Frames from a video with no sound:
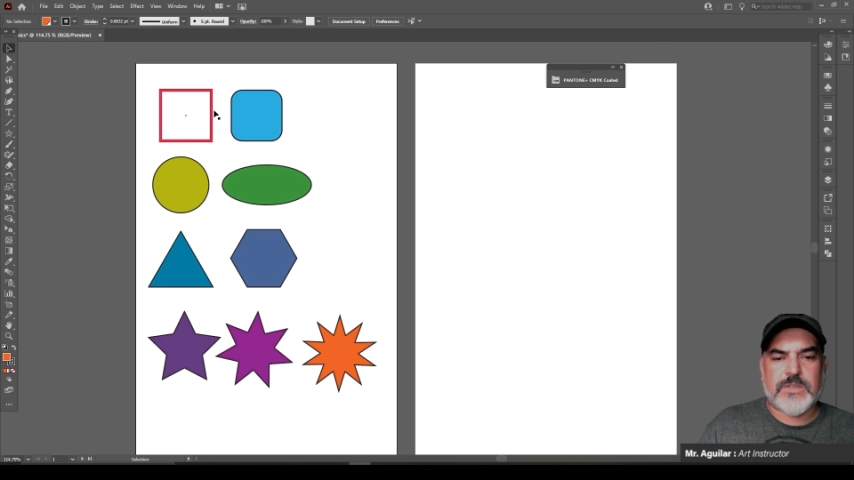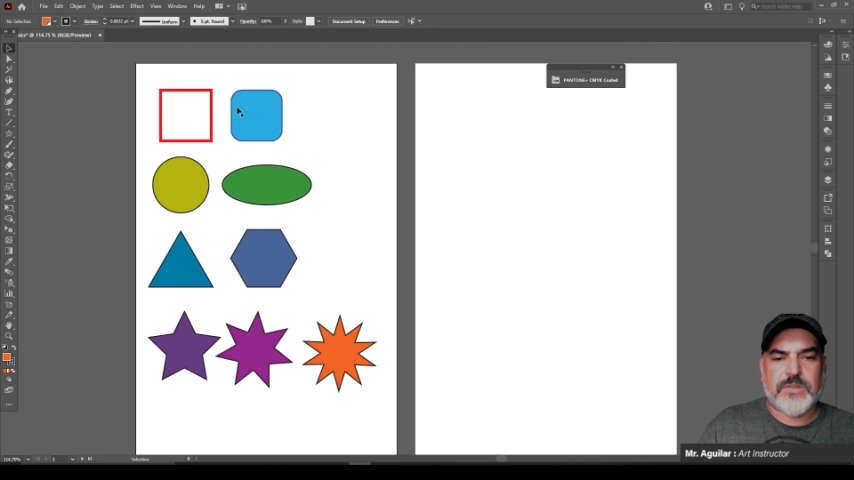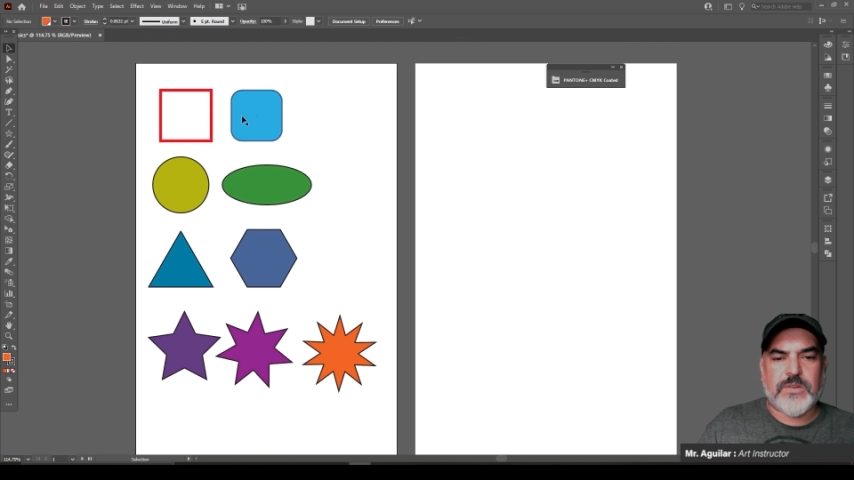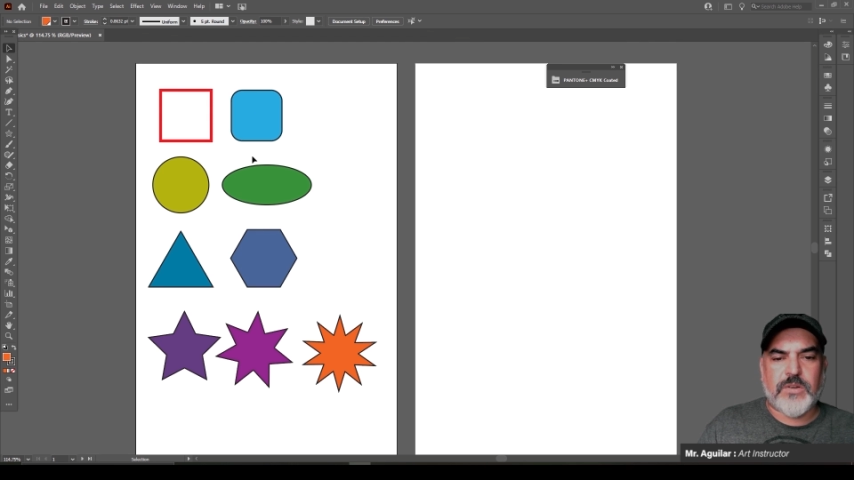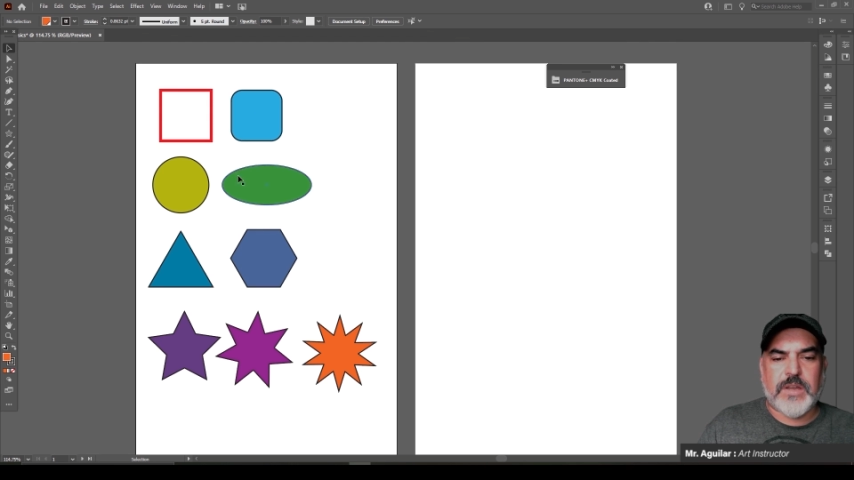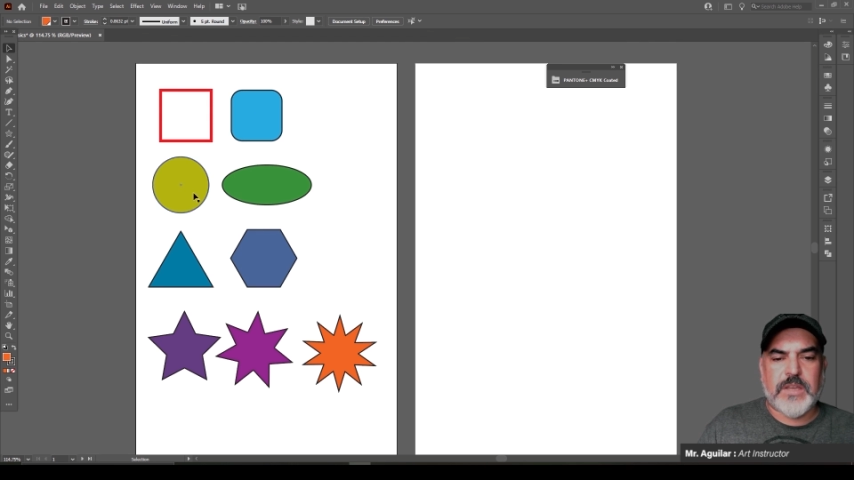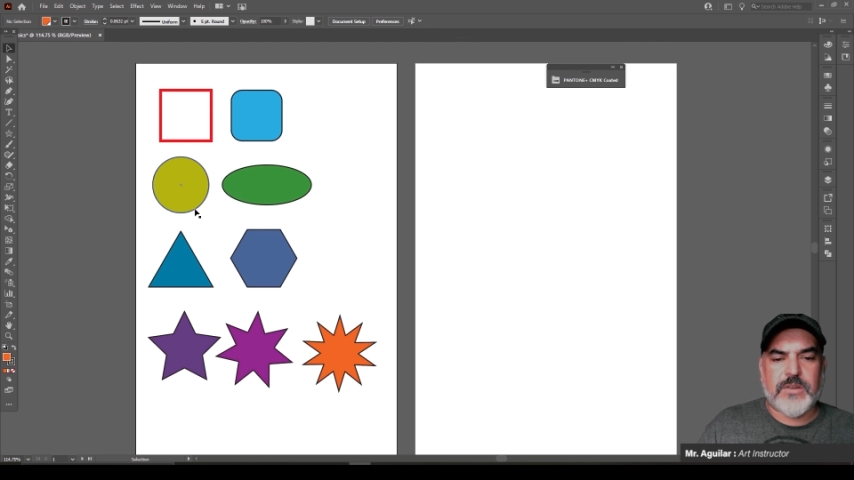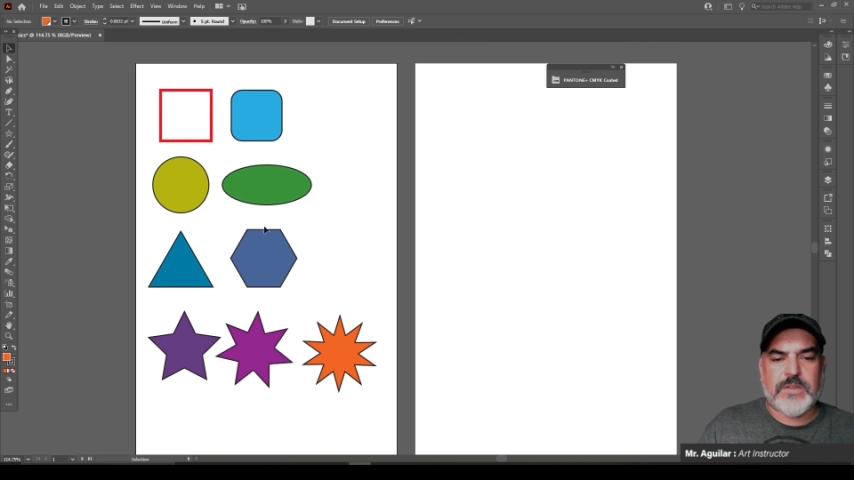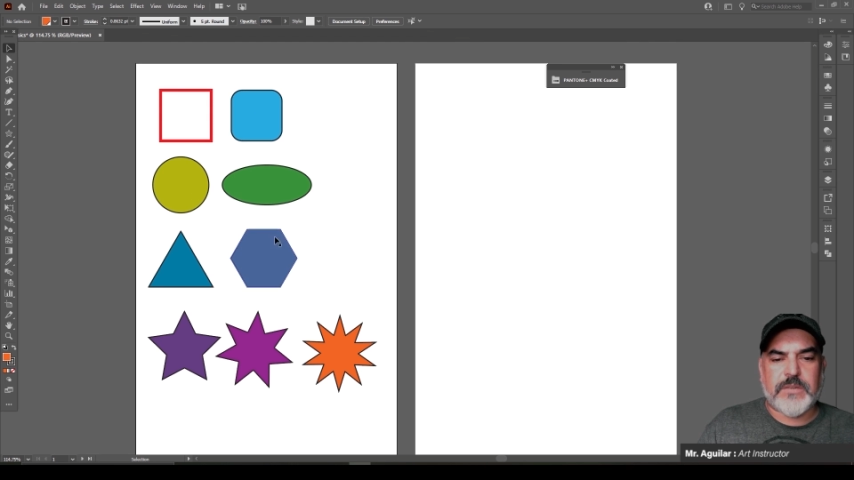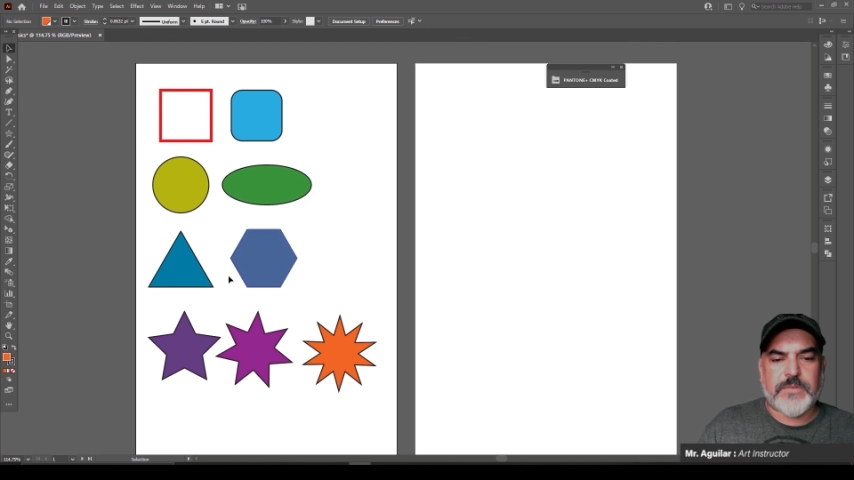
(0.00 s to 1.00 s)
to create
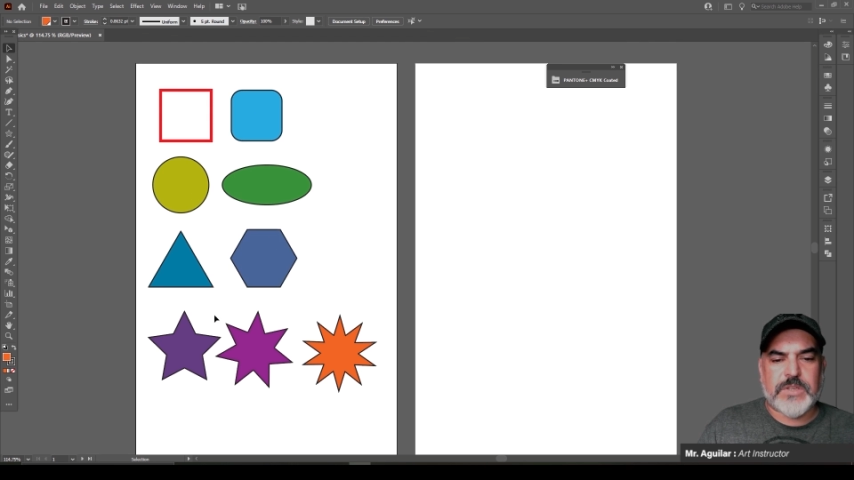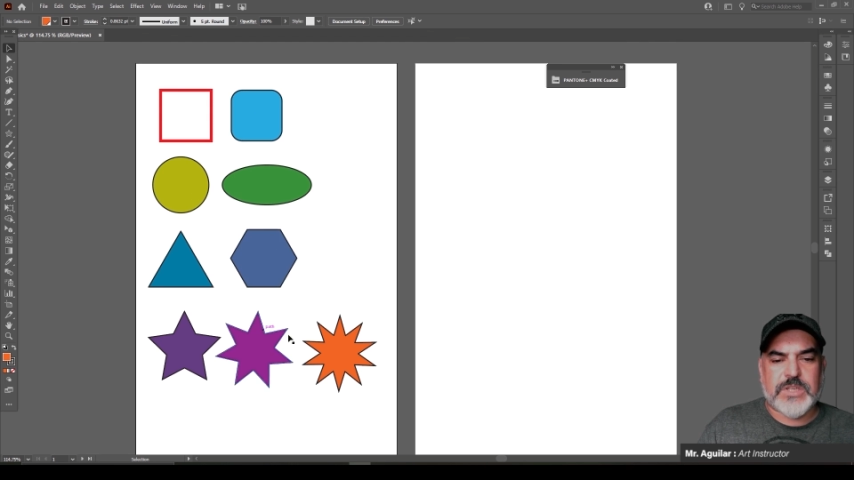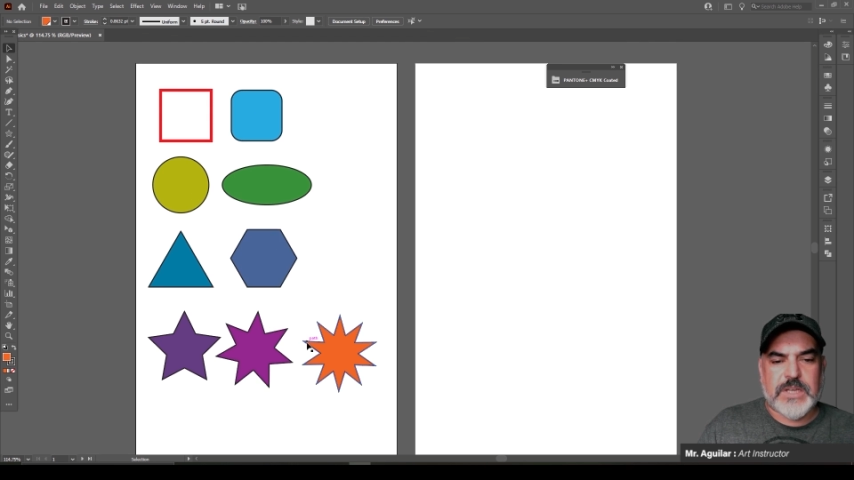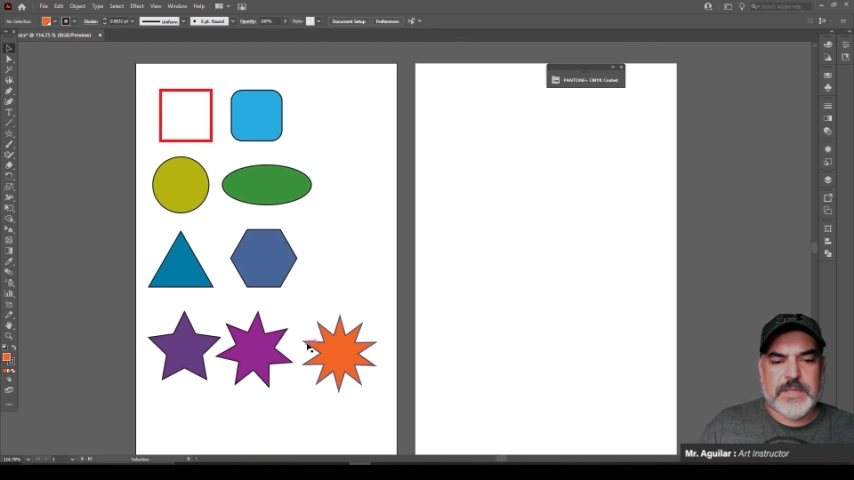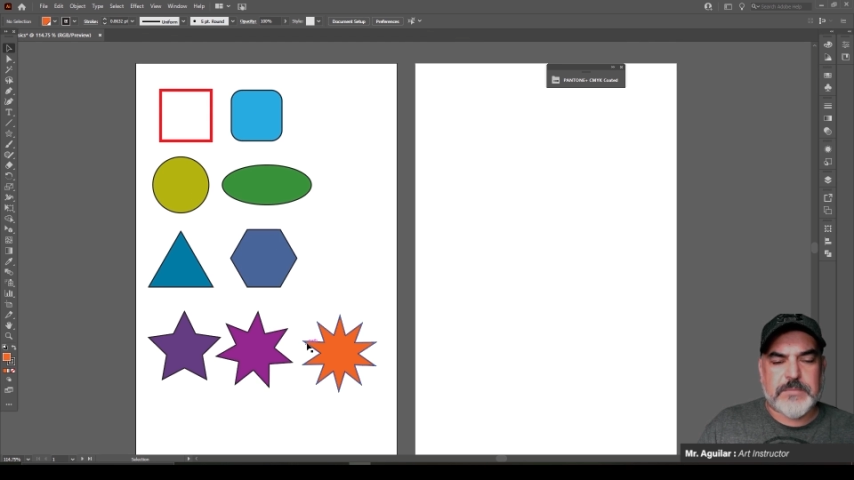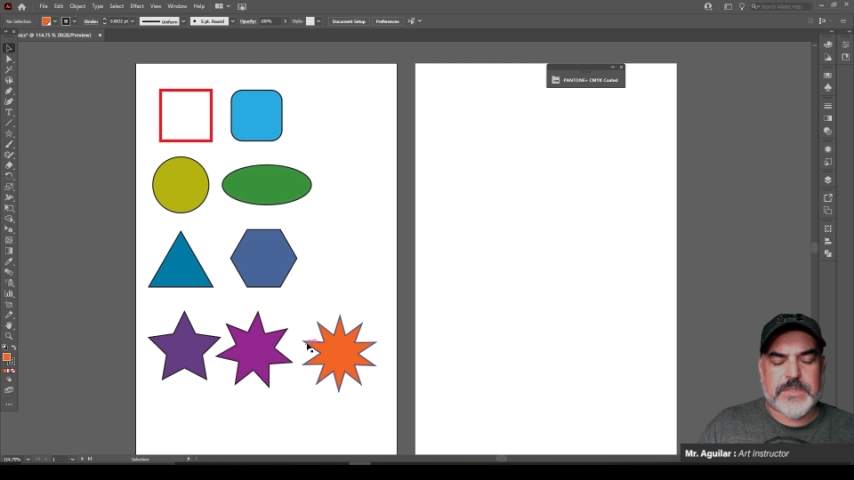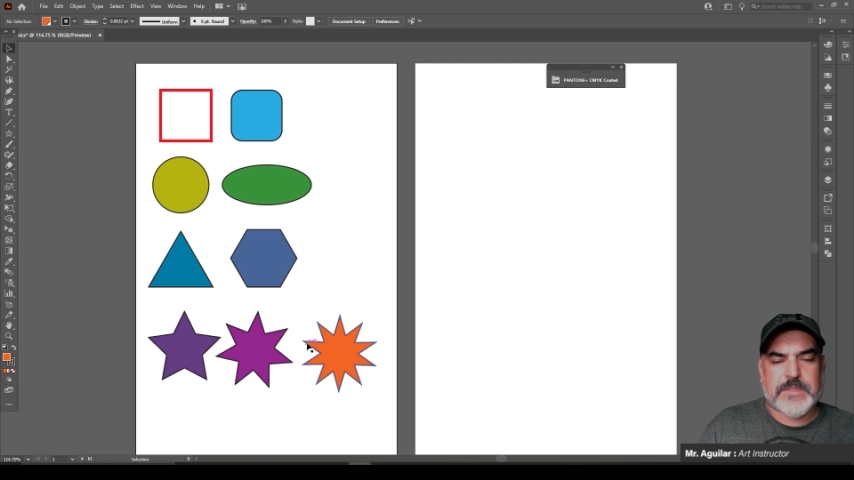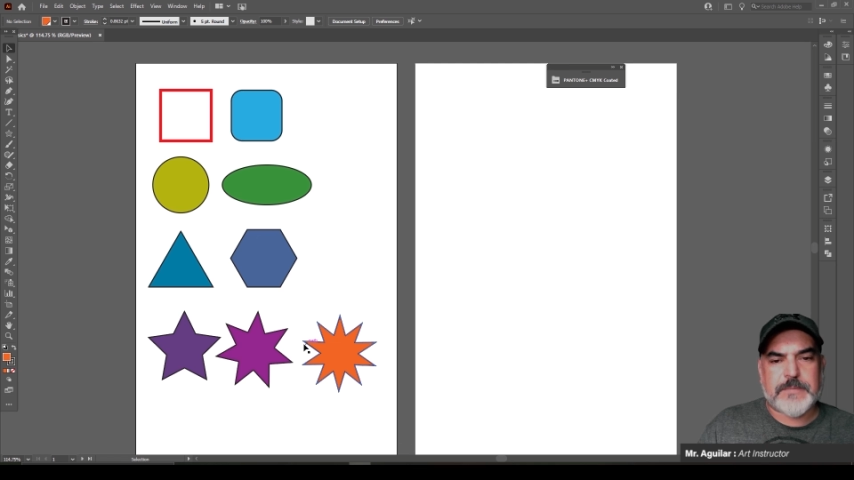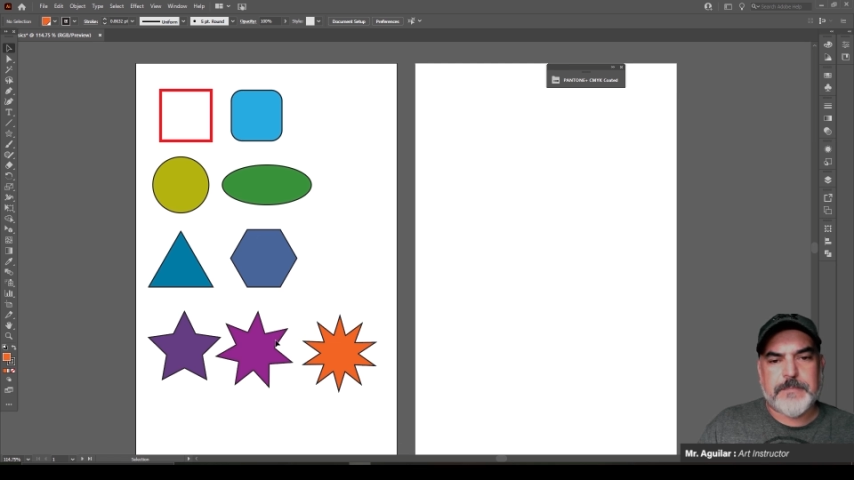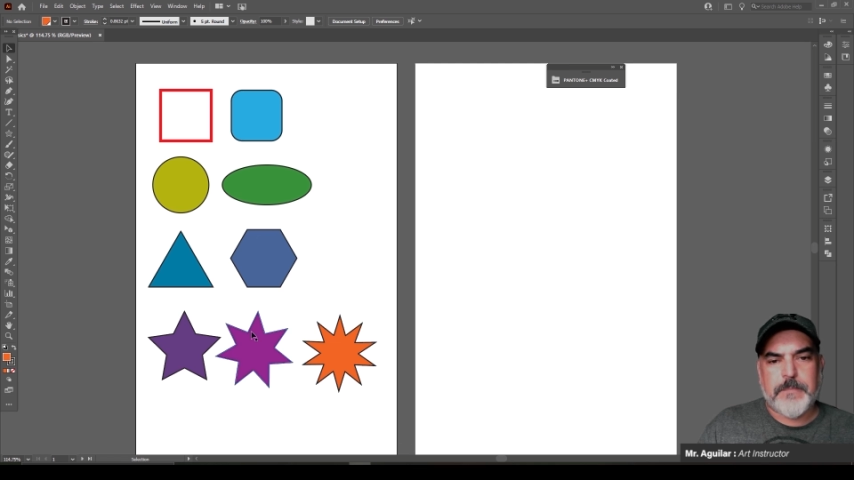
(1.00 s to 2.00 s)
your different shapes.